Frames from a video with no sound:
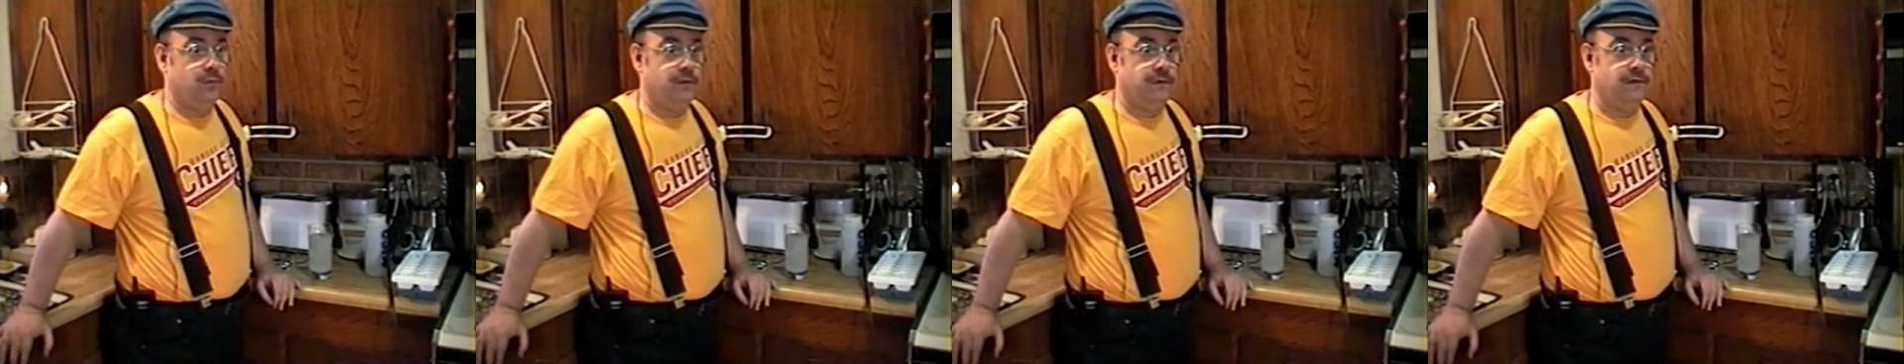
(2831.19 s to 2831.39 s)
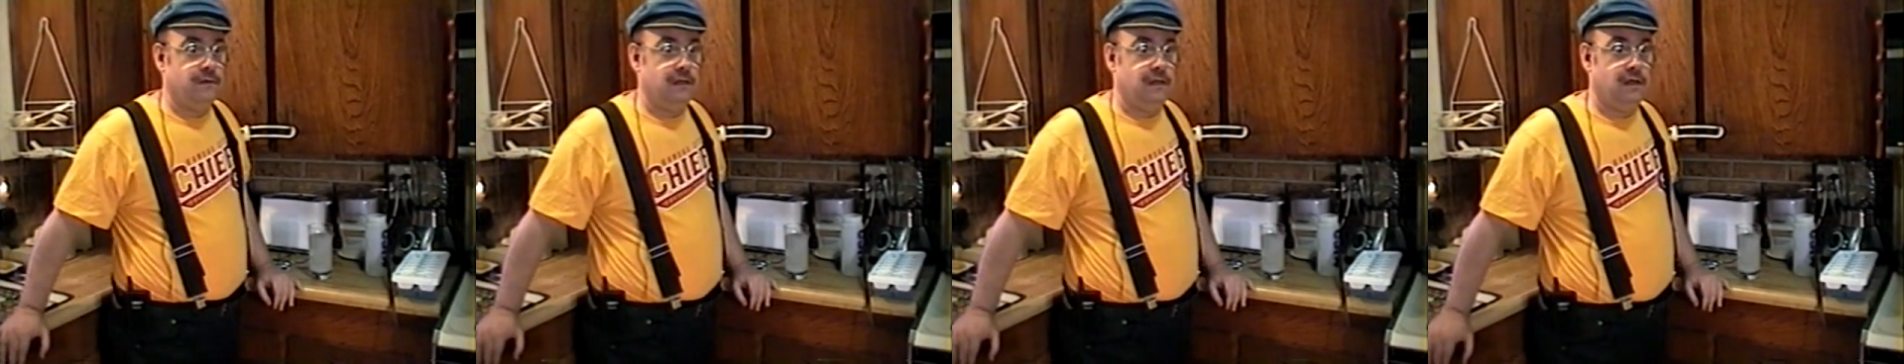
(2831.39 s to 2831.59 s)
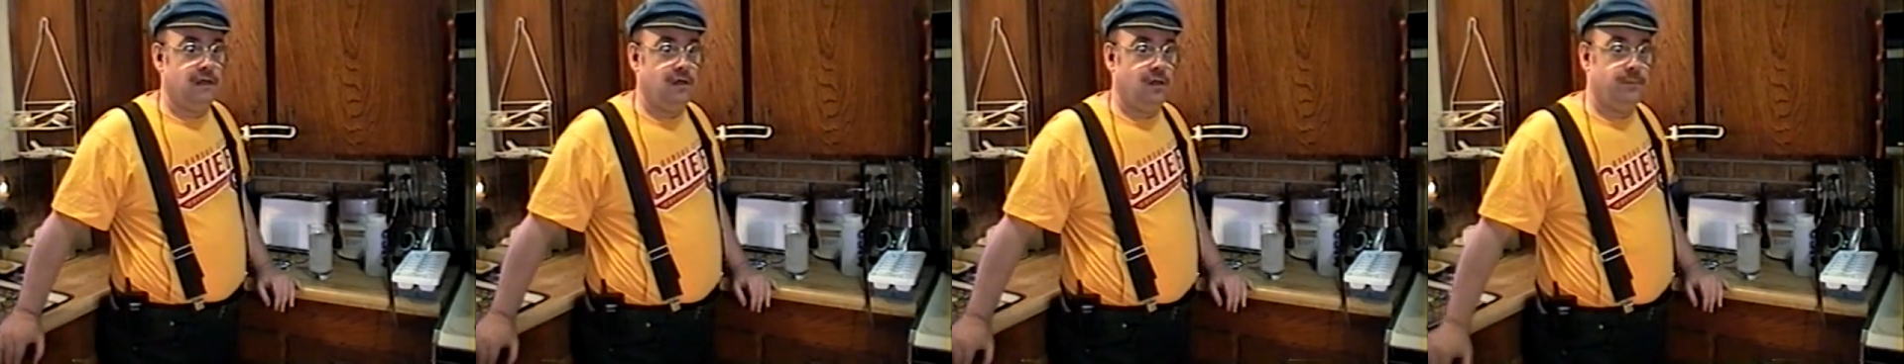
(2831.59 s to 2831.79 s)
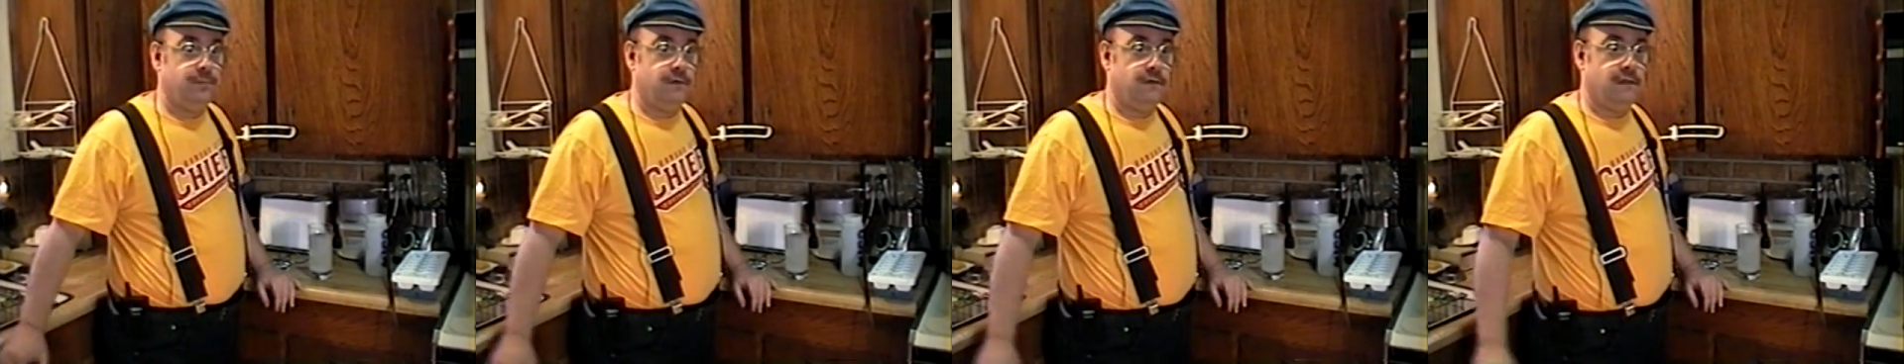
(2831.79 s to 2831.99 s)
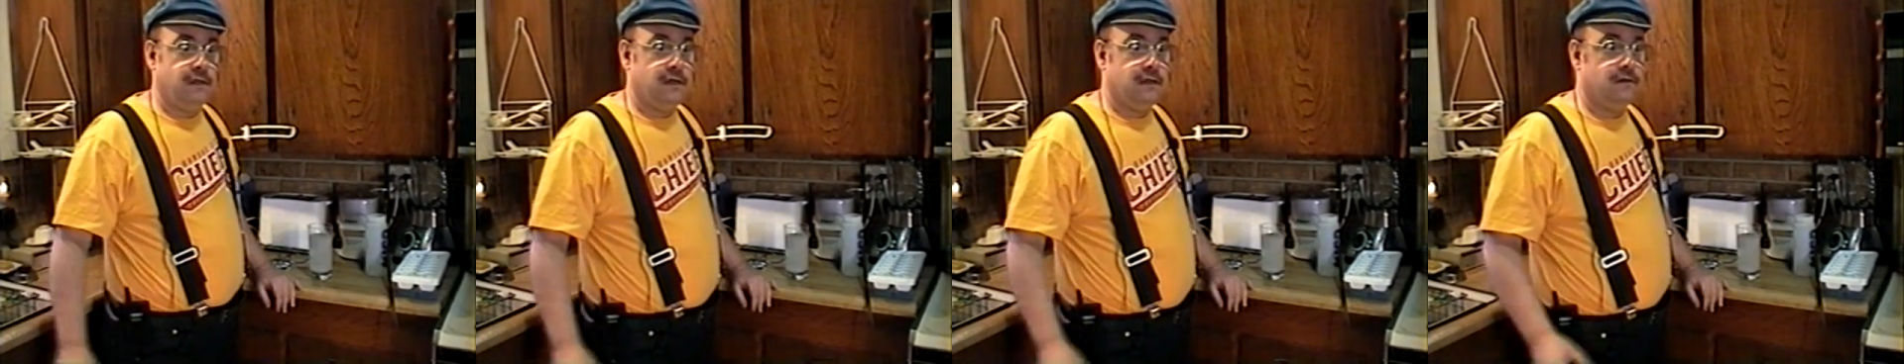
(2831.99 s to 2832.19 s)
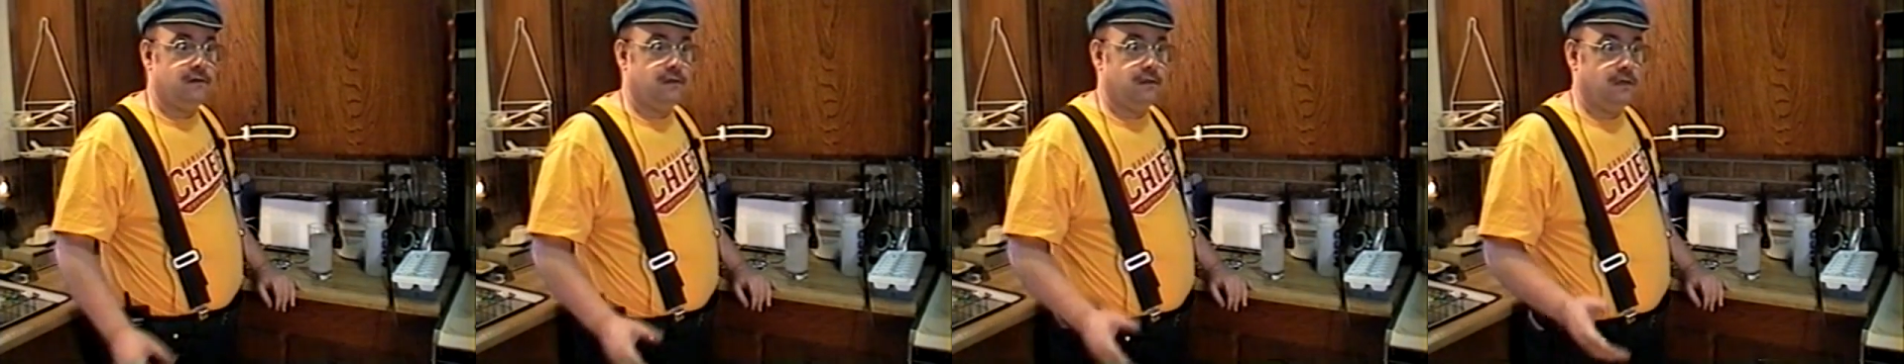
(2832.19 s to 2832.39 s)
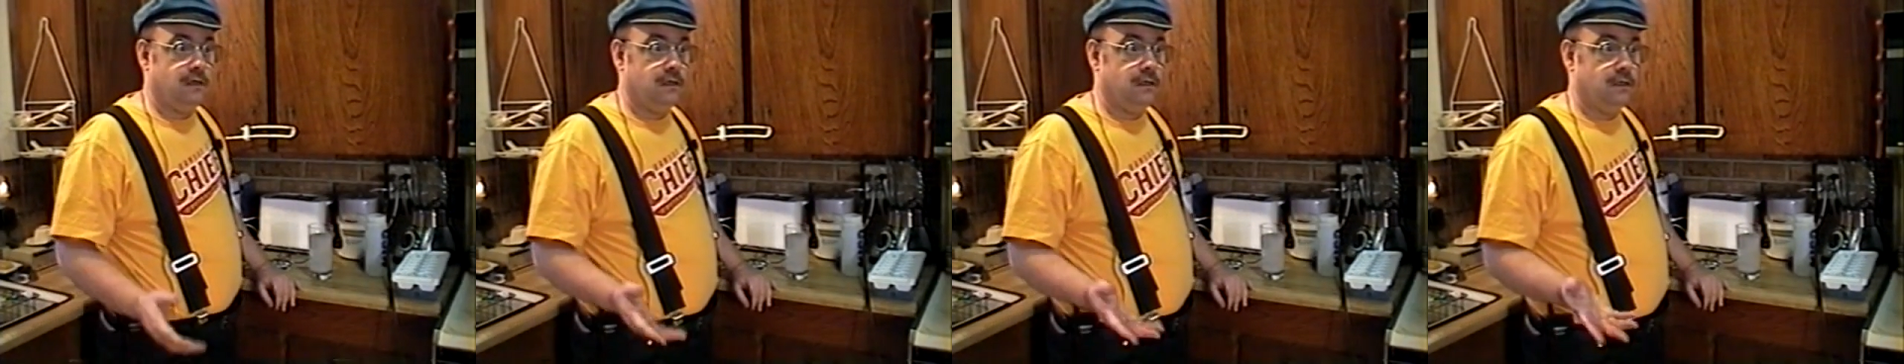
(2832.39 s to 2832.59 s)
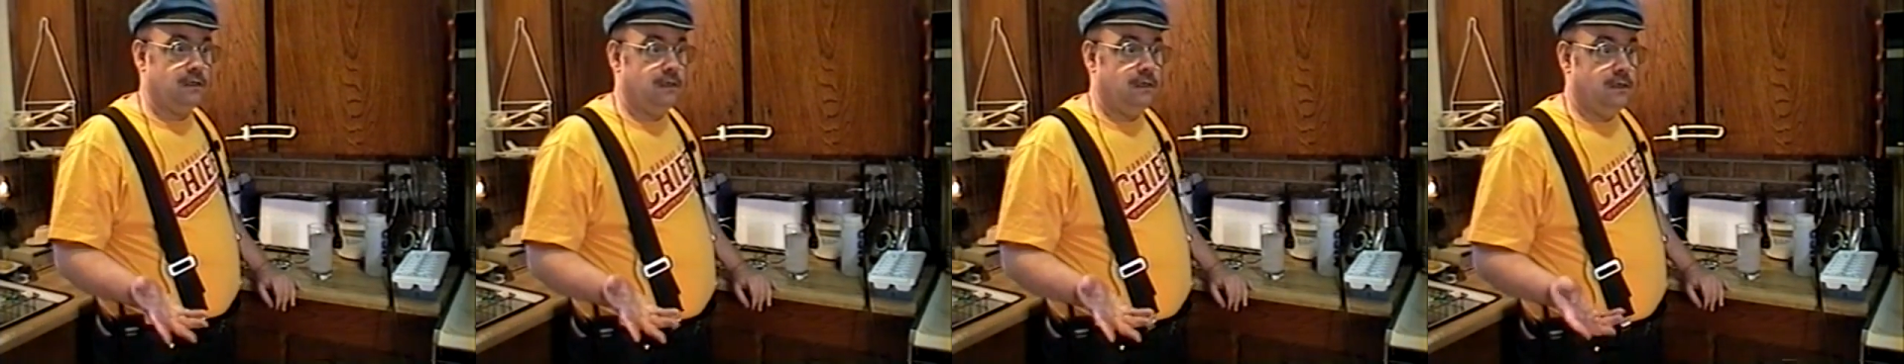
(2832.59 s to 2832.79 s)
with and helped
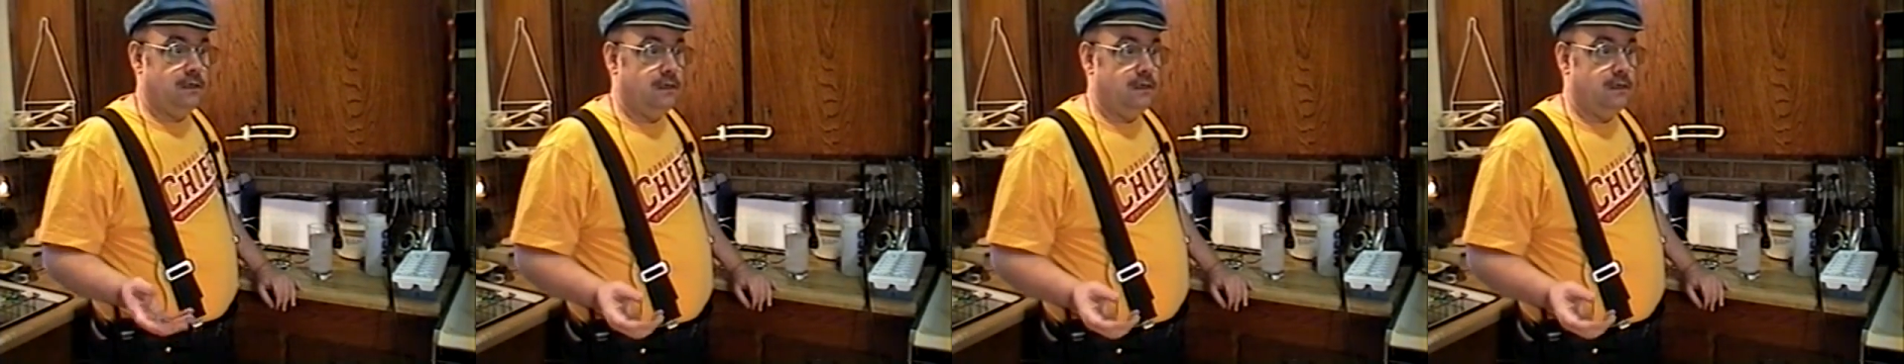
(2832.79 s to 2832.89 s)
that